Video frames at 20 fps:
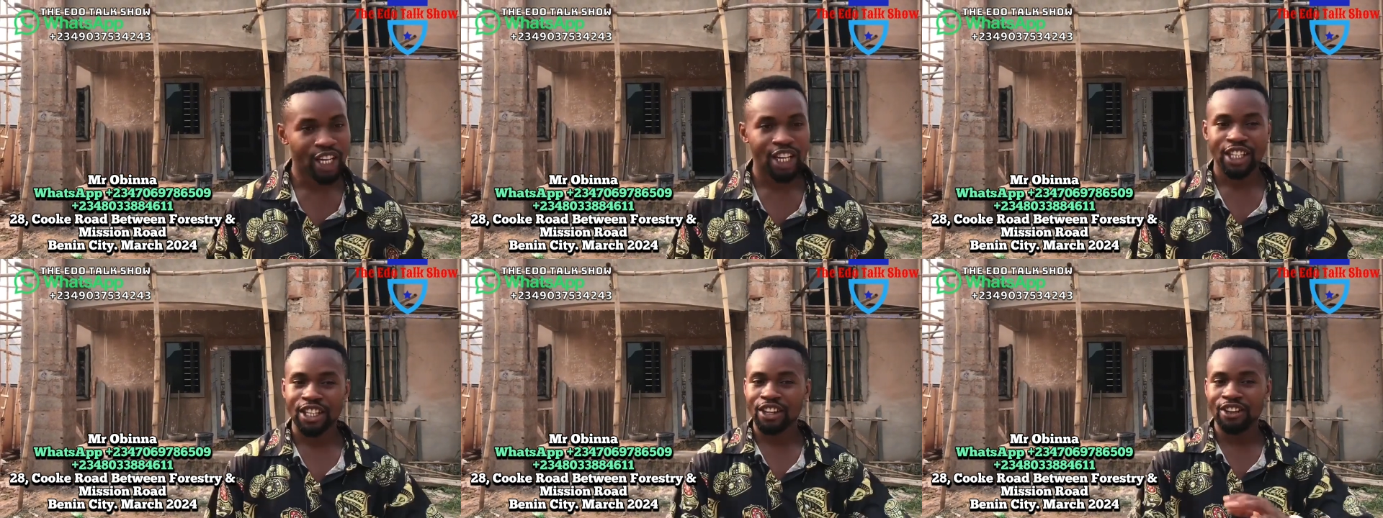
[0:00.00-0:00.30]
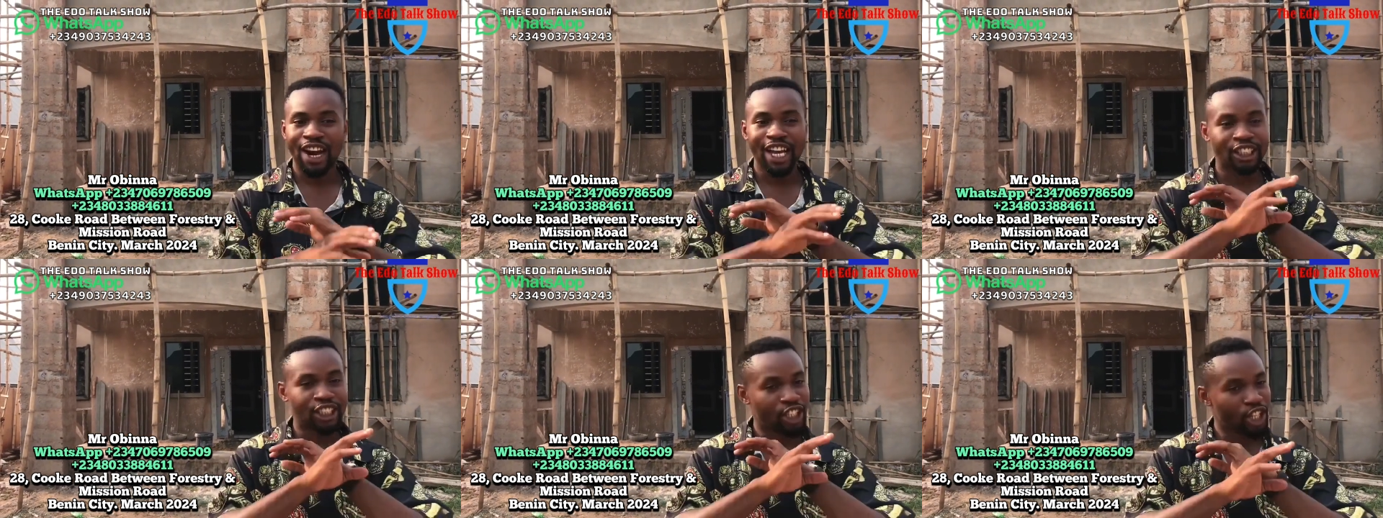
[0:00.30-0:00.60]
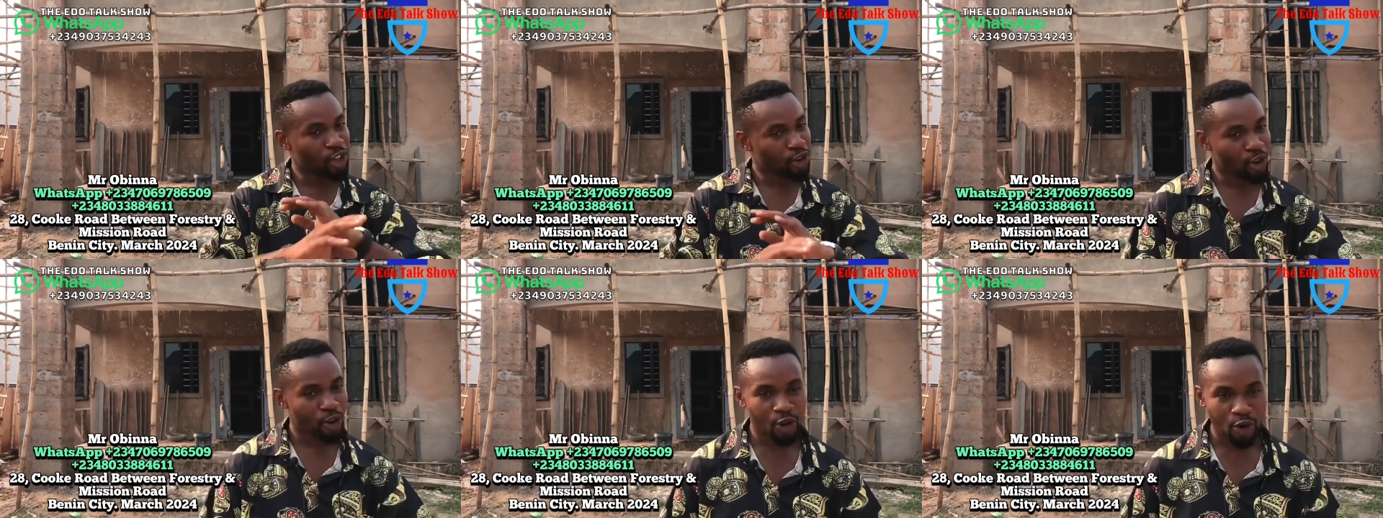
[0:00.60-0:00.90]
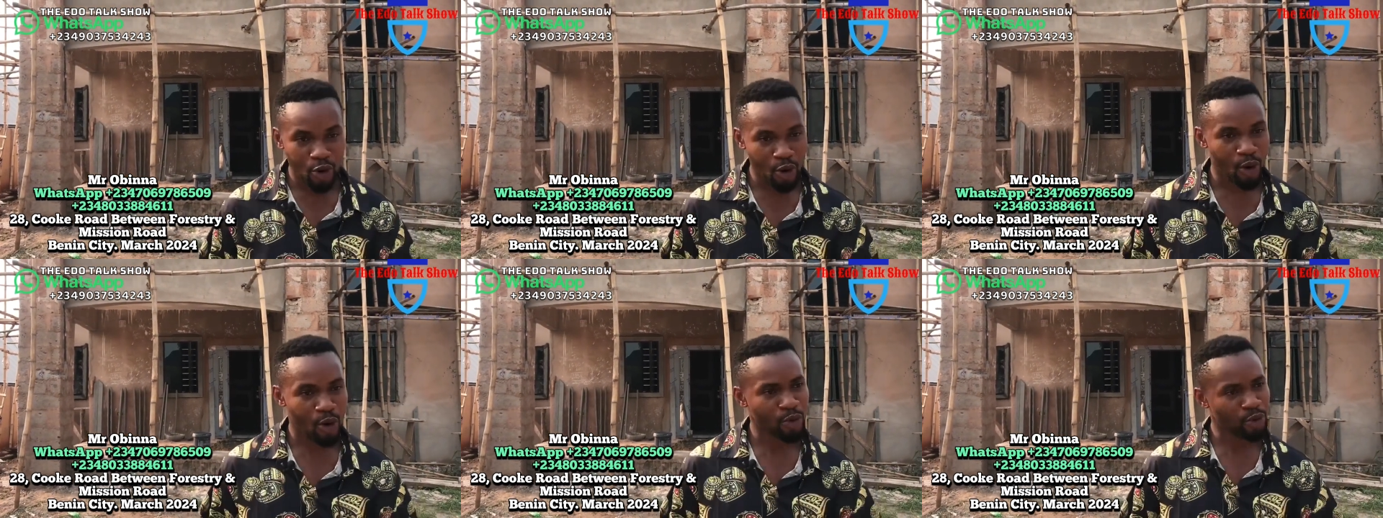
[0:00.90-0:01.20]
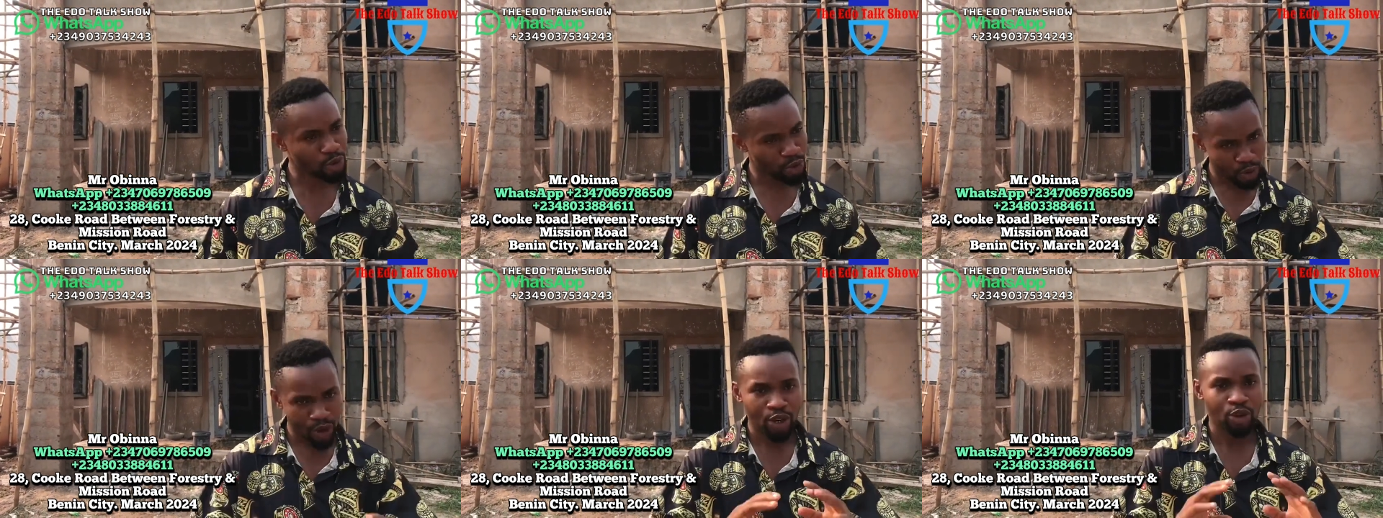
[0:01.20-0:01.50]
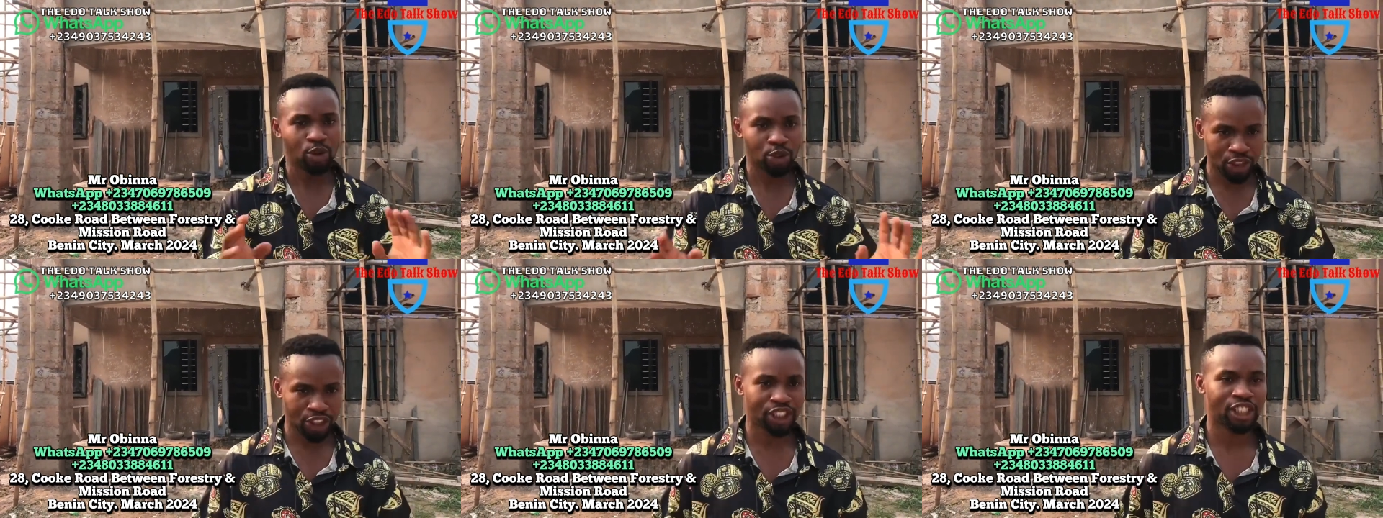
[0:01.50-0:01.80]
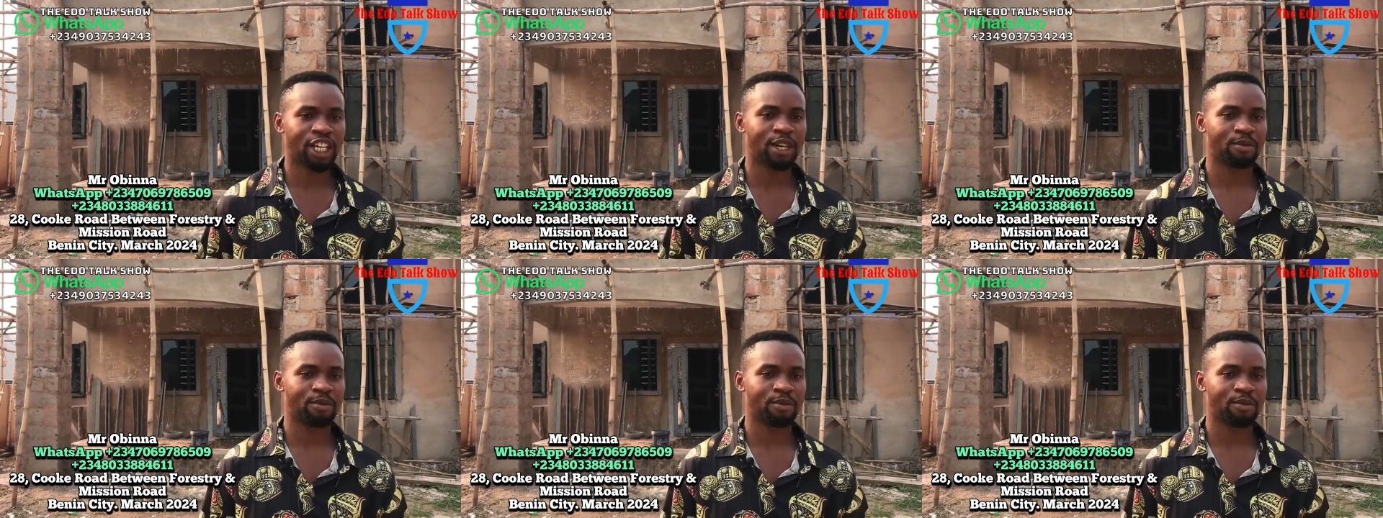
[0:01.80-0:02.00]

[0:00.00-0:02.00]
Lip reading: the right silicone gum. Where you go see them.